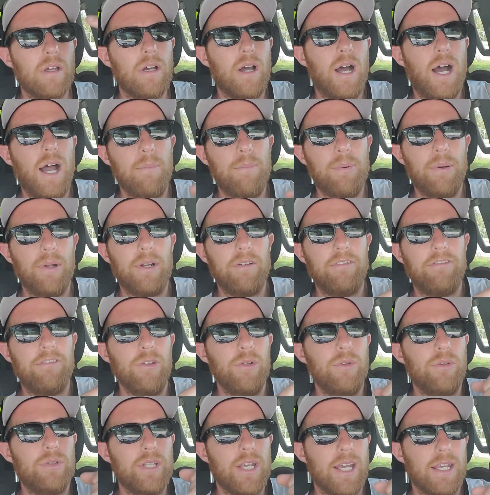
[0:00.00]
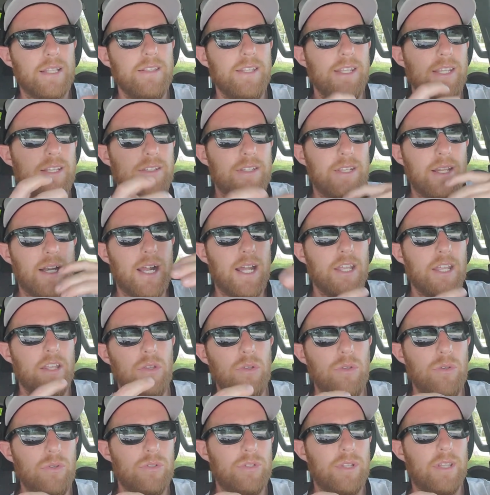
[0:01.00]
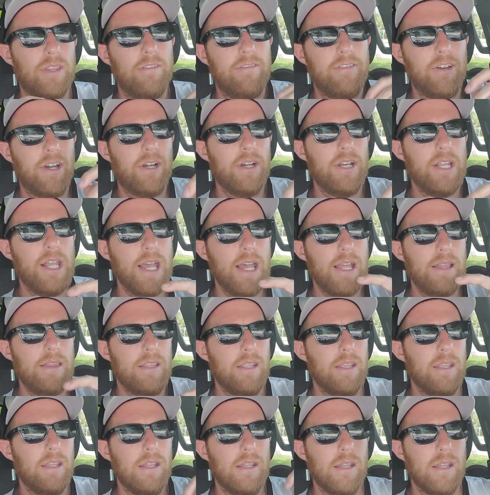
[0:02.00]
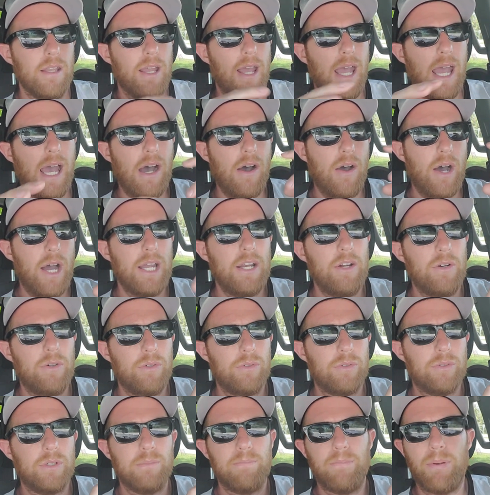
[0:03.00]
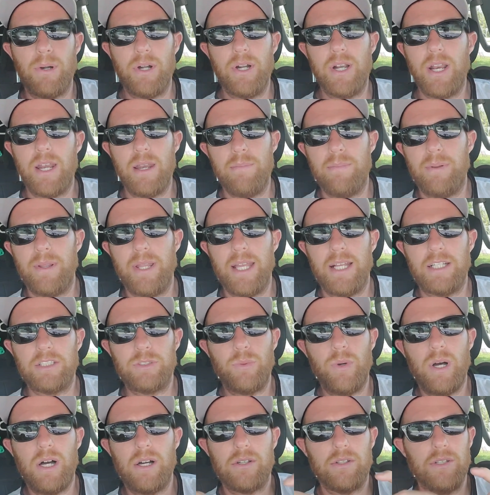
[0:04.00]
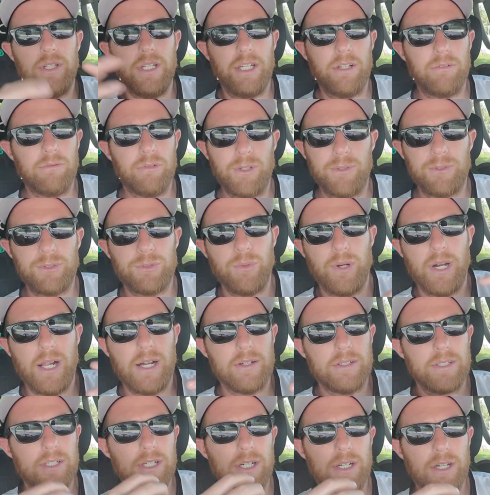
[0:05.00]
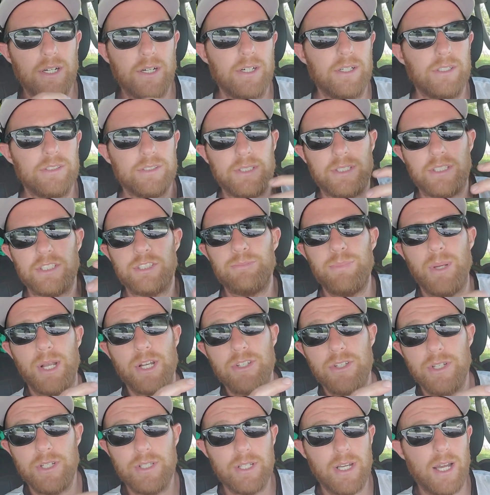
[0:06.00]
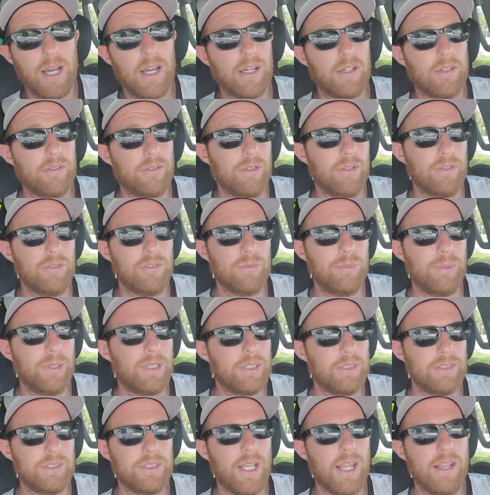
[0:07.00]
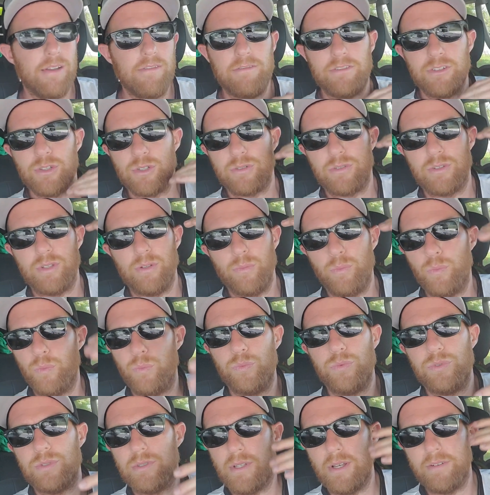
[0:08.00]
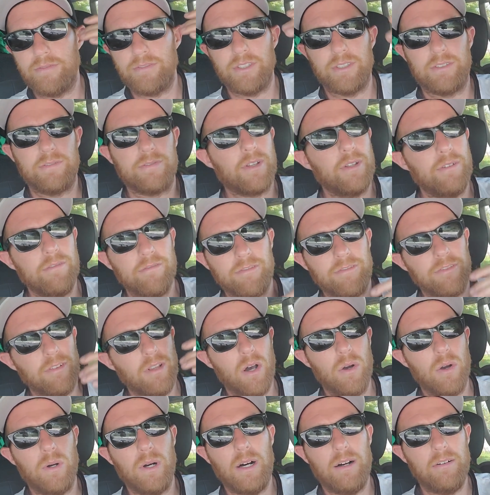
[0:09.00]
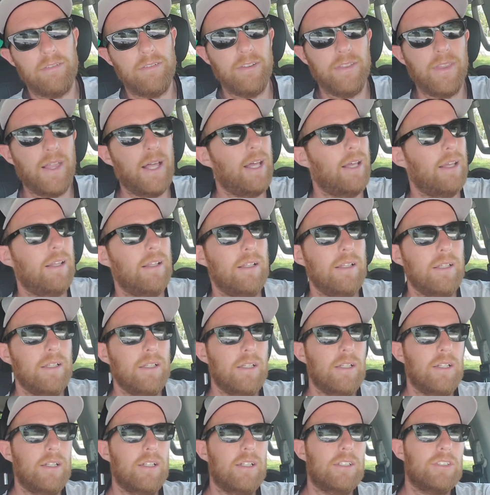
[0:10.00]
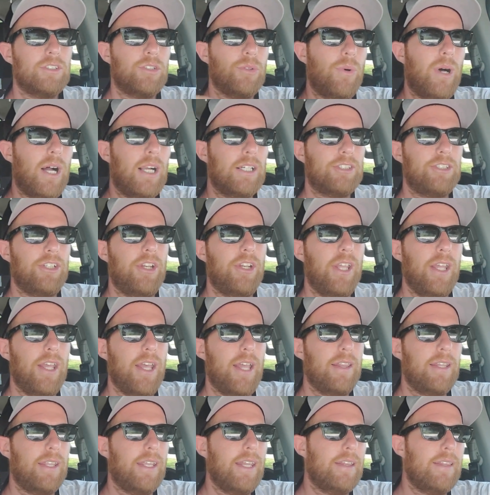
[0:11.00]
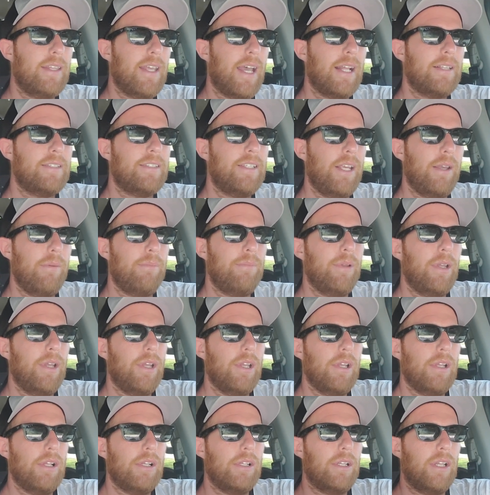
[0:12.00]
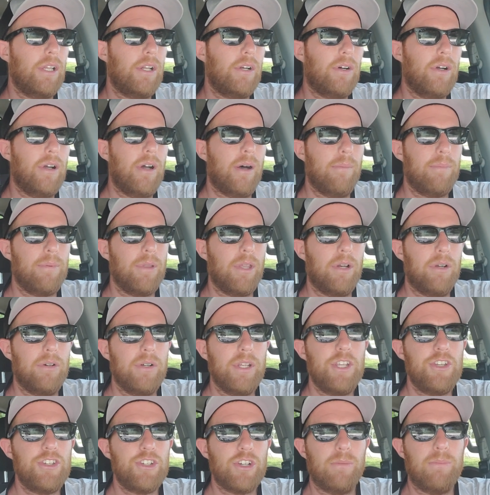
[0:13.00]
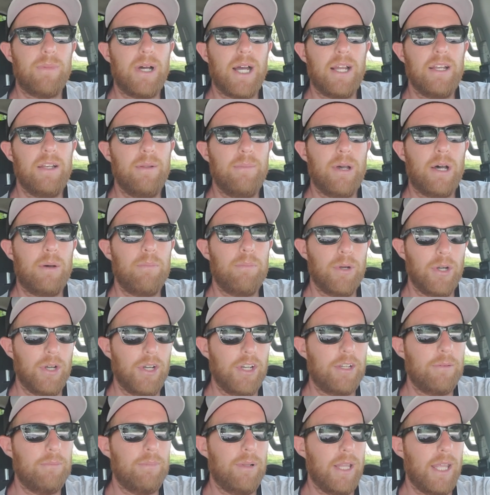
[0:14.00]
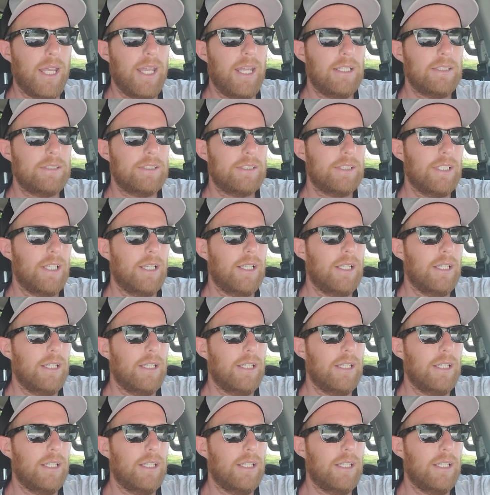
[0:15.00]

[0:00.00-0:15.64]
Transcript: I put a few techniques that I use at the very end, how I don't burn any plants while cleaning roofs without gutters, and especially tile roofs, because they just, the stuff just can flow off of that. So watch to the end, get that tip. It'll help, it'll ease your mind about burning plants.